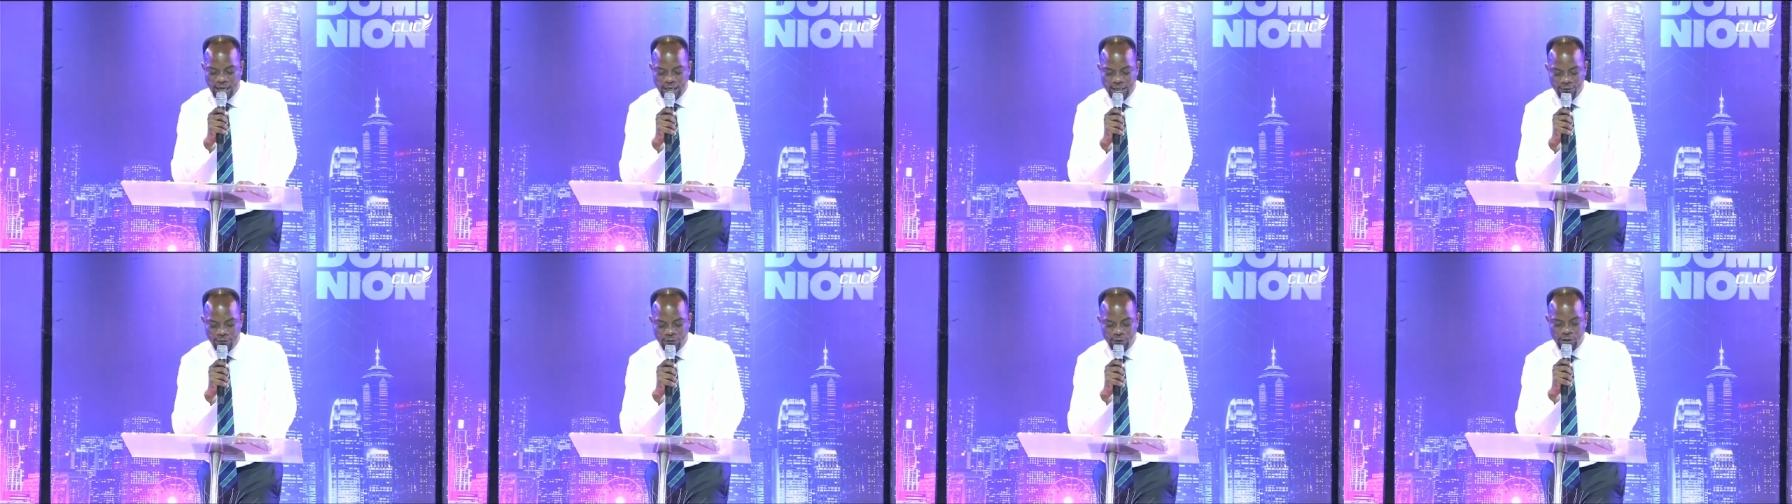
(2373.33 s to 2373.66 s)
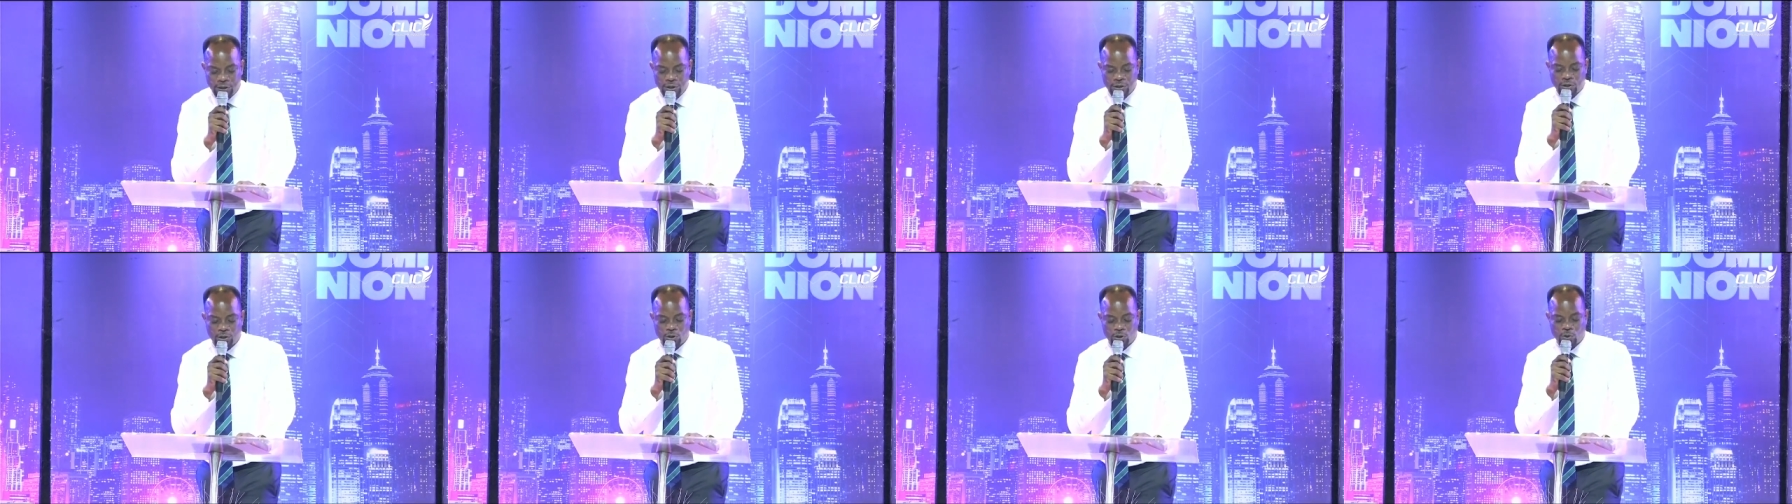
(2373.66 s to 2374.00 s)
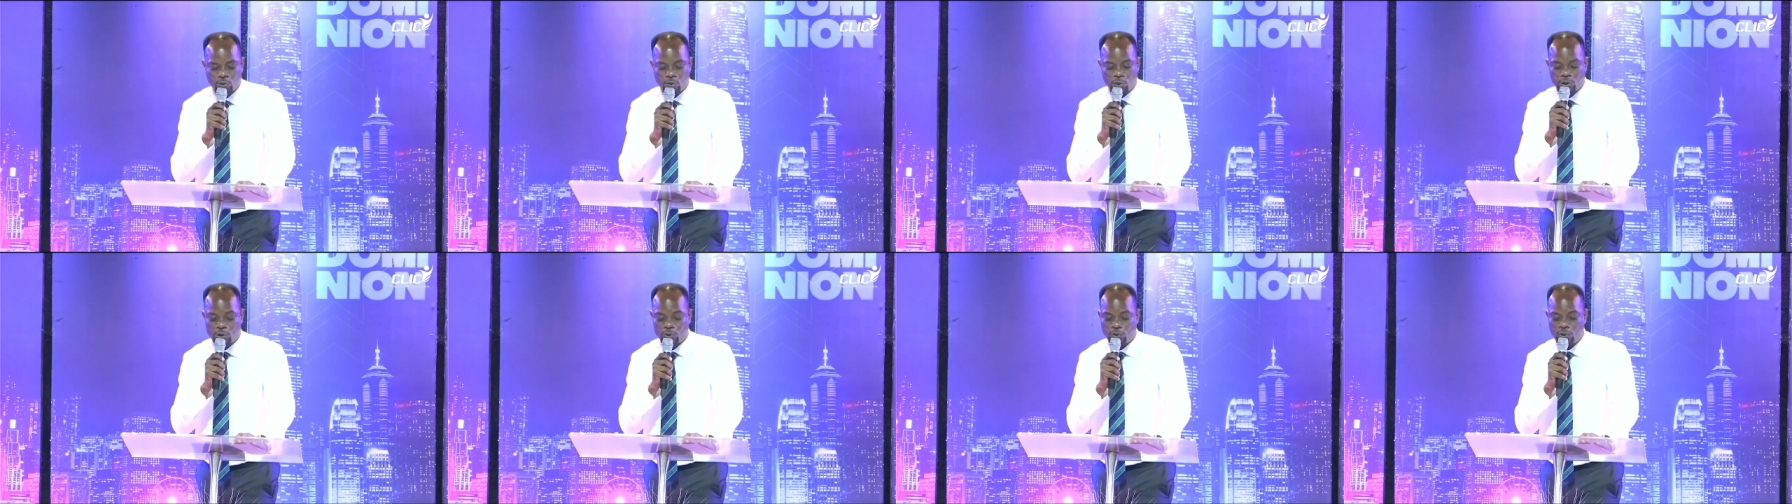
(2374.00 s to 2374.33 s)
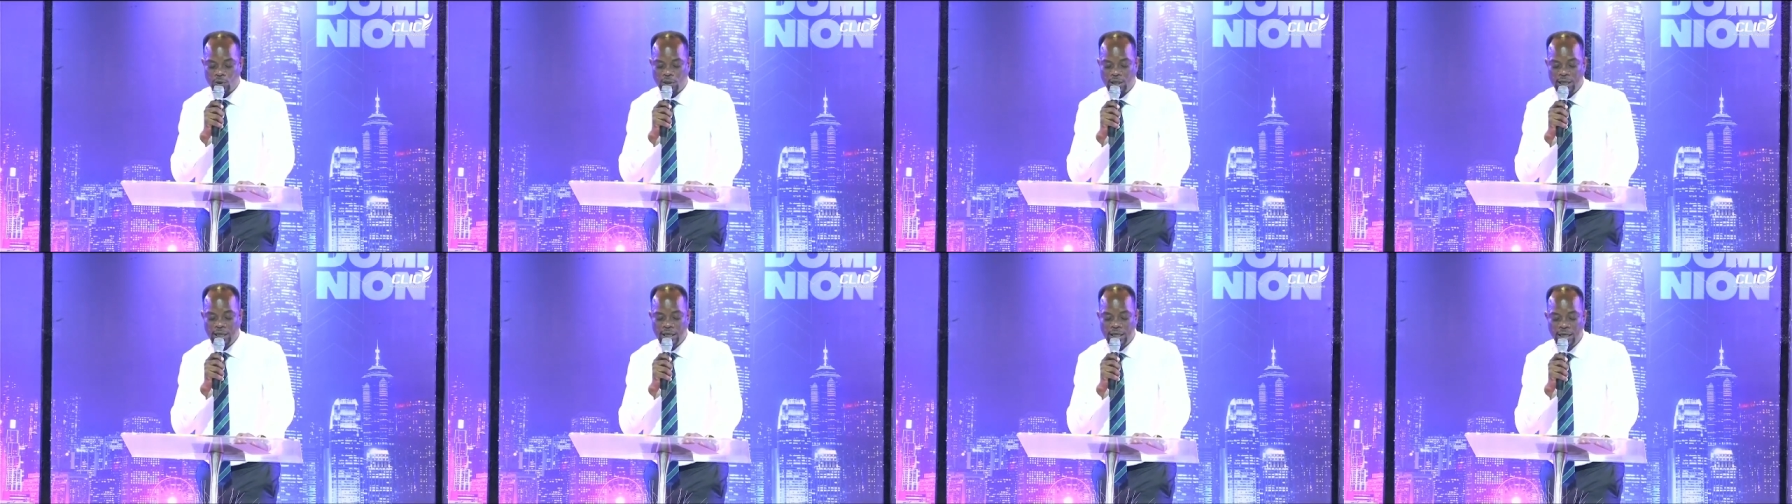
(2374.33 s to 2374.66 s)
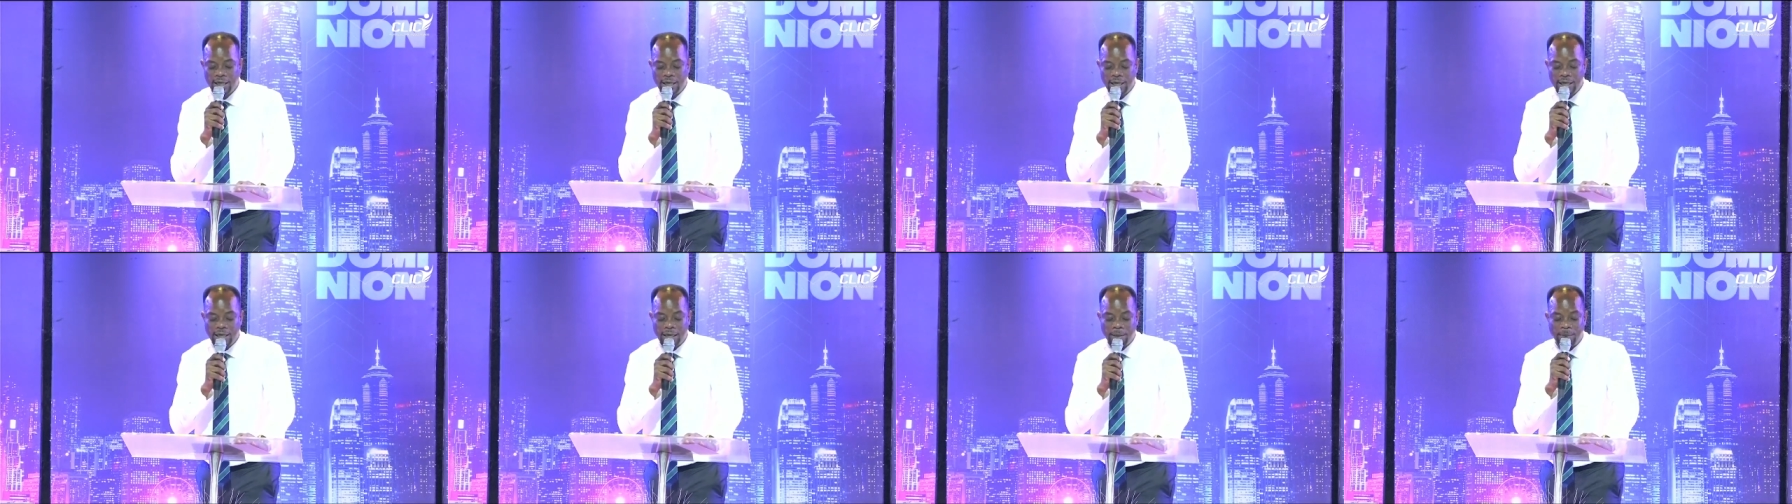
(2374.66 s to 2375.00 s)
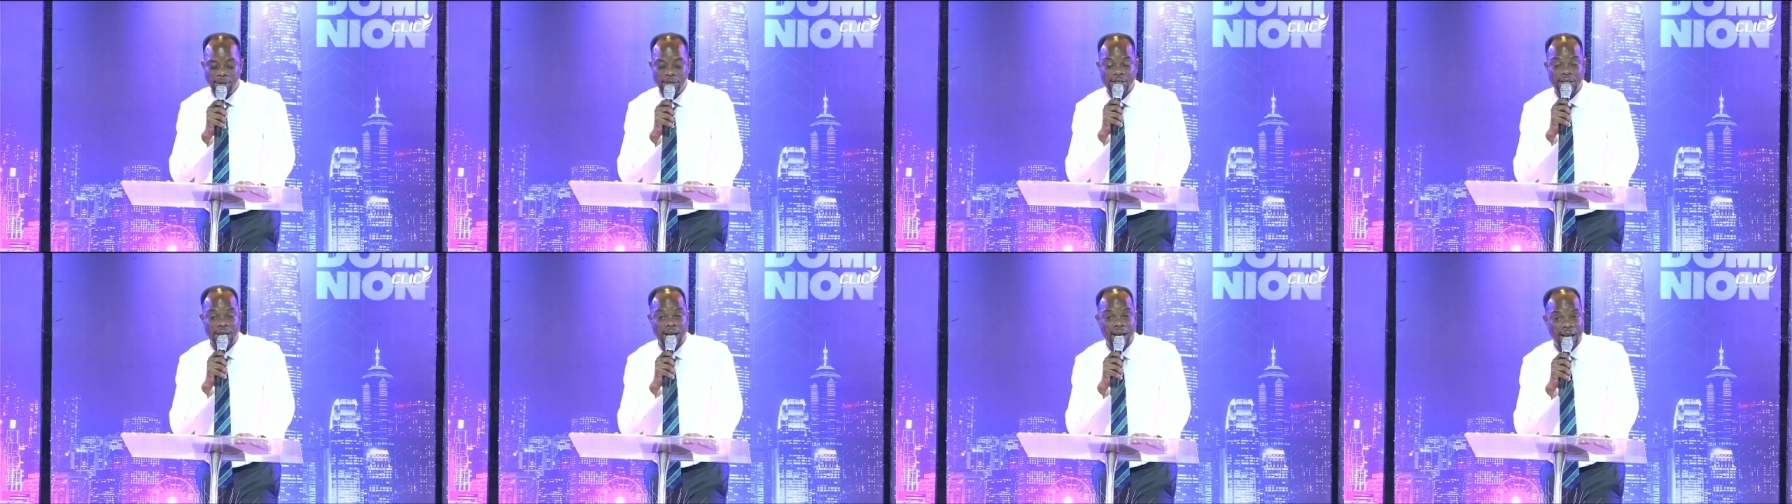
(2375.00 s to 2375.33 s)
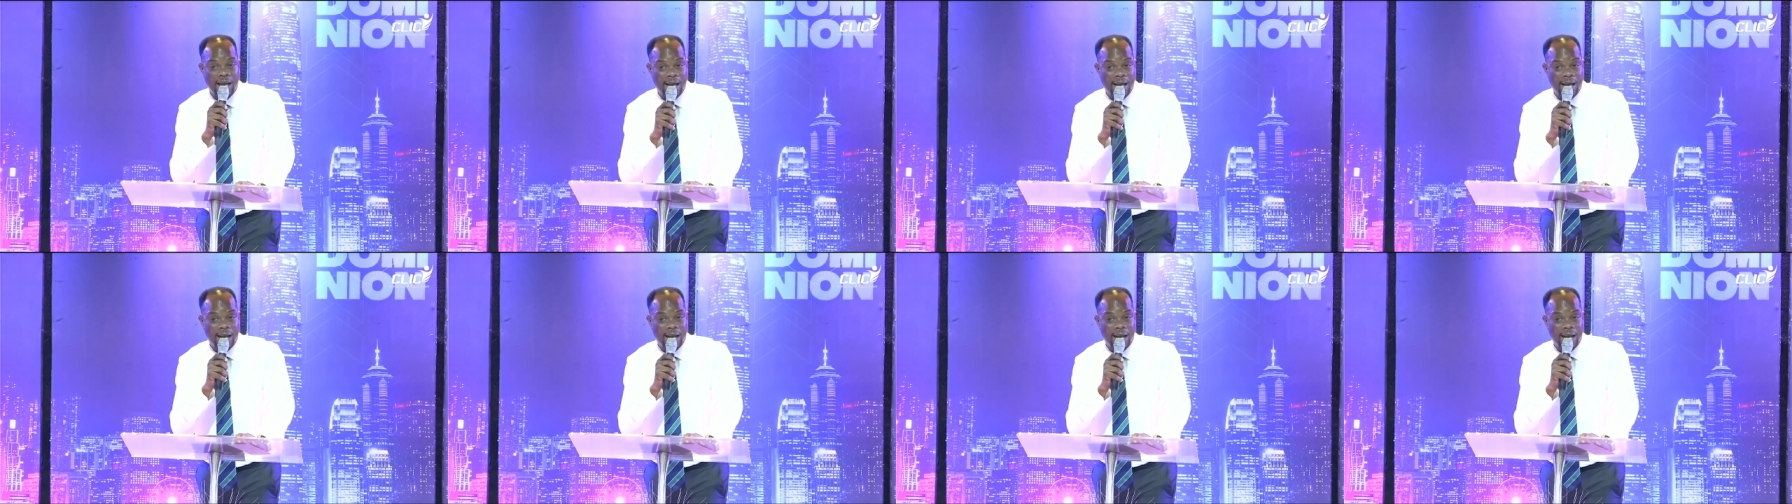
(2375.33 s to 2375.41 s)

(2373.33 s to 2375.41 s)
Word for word: if Jesus was truly a Messiah.